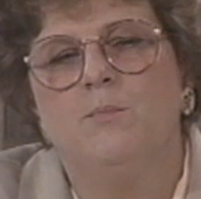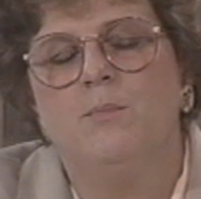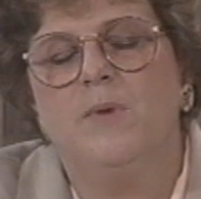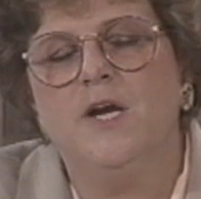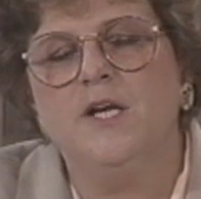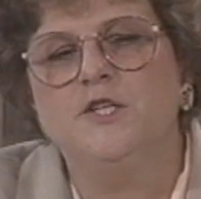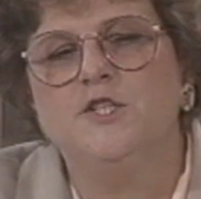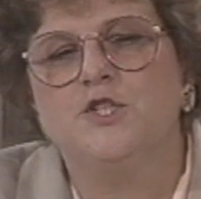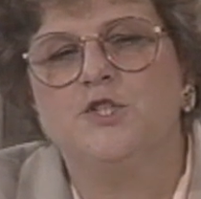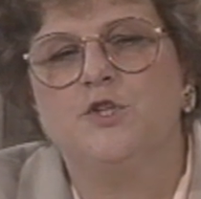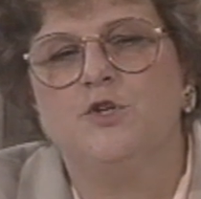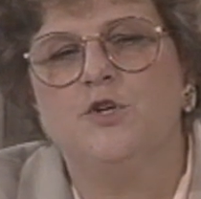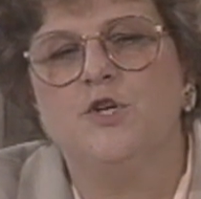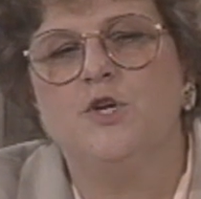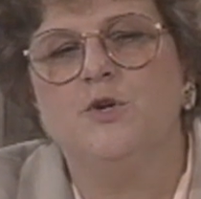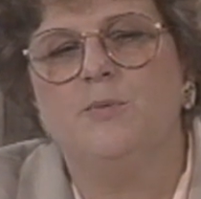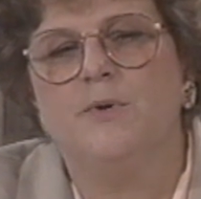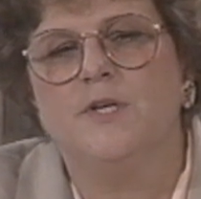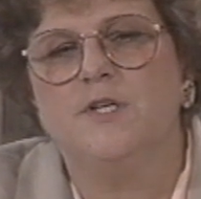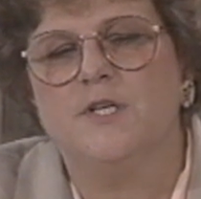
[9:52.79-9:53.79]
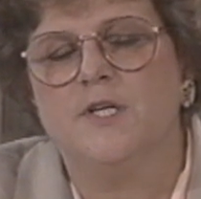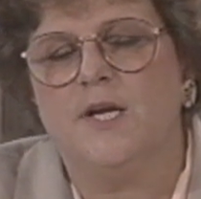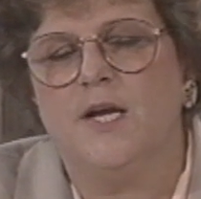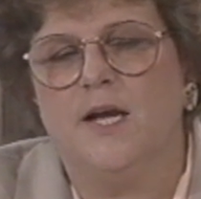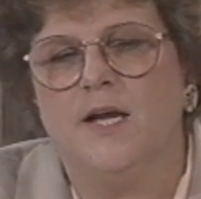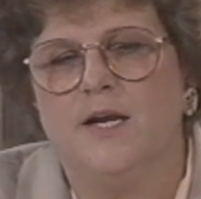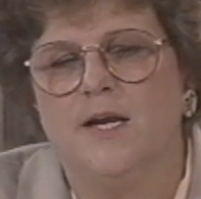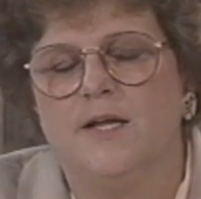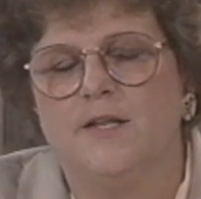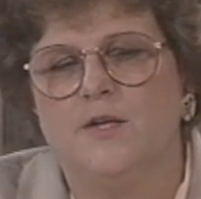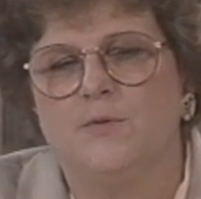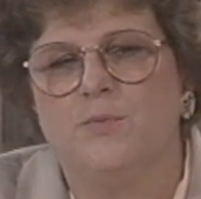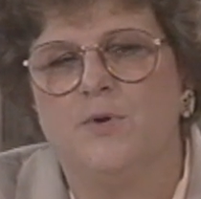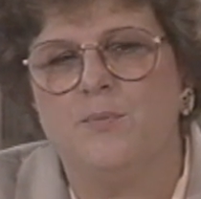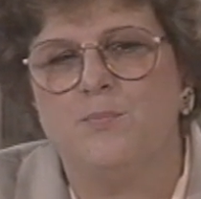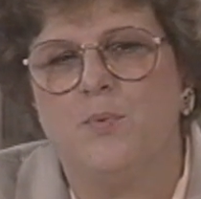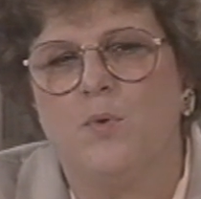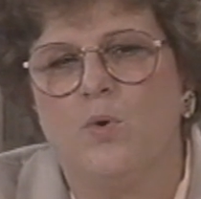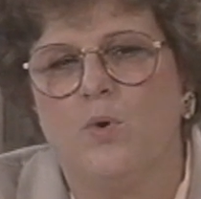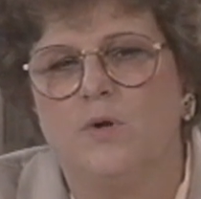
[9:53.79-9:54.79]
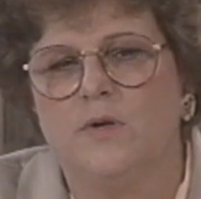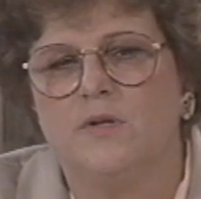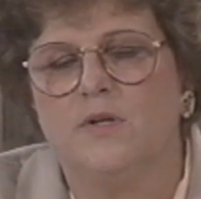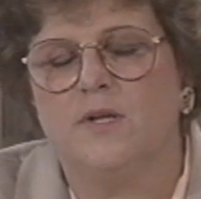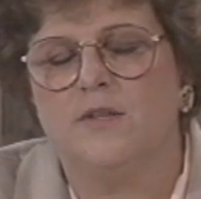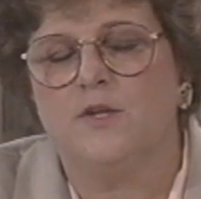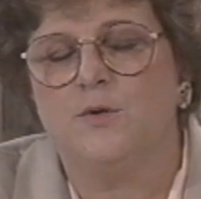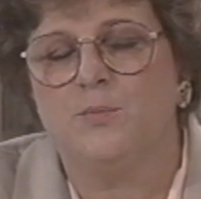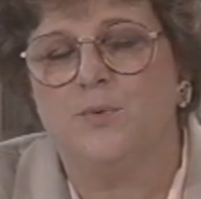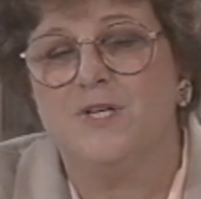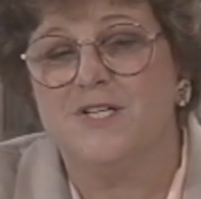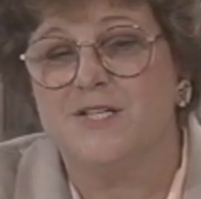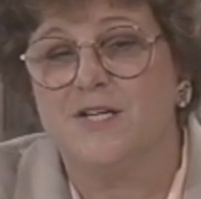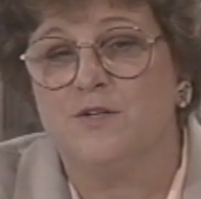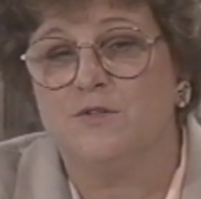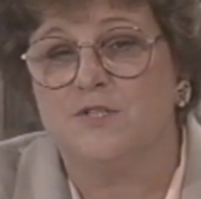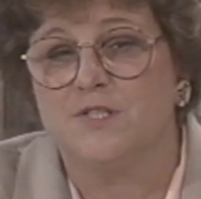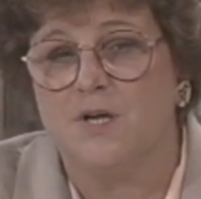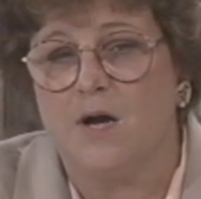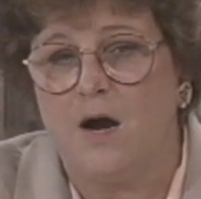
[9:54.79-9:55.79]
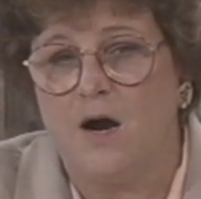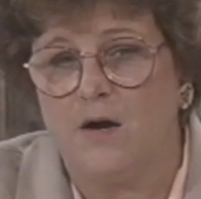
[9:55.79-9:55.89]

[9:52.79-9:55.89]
Make sure you indicate on the report that the results